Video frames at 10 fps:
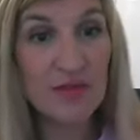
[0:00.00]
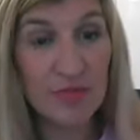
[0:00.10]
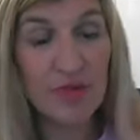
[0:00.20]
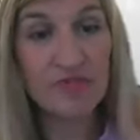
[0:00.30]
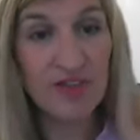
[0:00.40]

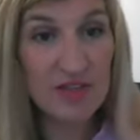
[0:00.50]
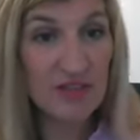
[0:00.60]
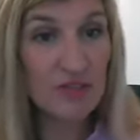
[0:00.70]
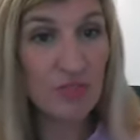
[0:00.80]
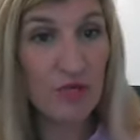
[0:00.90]
Immigrant
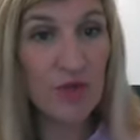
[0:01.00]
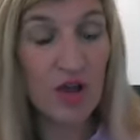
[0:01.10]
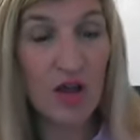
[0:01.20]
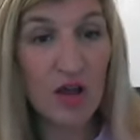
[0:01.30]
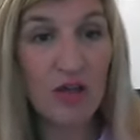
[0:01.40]
visas, what we
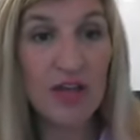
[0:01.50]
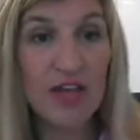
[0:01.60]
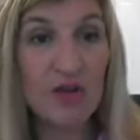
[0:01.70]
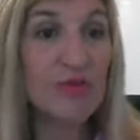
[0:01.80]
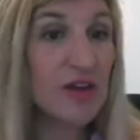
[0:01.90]
call
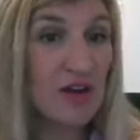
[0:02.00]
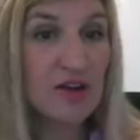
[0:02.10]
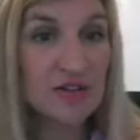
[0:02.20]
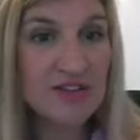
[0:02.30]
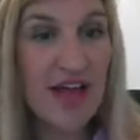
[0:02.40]
a green
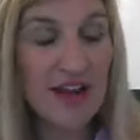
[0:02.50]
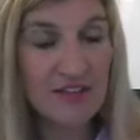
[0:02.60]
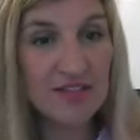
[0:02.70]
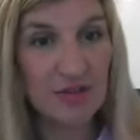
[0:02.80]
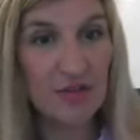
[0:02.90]
card
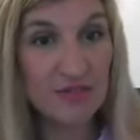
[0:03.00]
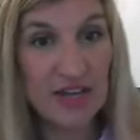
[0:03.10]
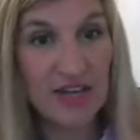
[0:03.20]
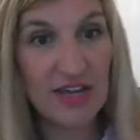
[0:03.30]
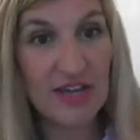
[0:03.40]
status that you
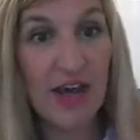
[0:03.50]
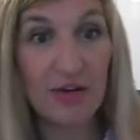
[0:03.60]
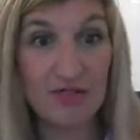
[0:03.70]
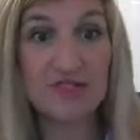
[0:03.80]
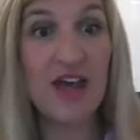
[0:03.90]
obtain
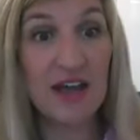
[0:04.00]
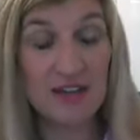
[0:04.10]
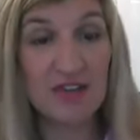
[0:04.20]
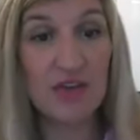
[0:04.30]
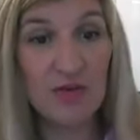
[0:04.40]
outside
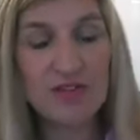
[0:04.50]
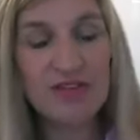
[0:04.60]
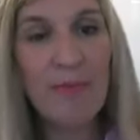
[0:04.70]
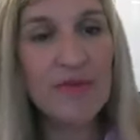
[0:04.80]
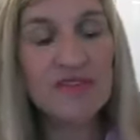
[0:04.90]
of the U.S.
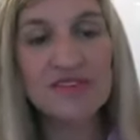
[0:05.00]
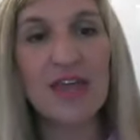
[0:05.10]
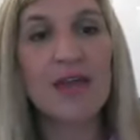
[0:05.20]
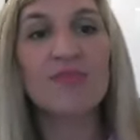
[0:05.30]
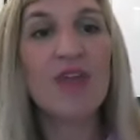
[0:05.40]

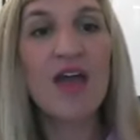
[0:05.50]
Embassy.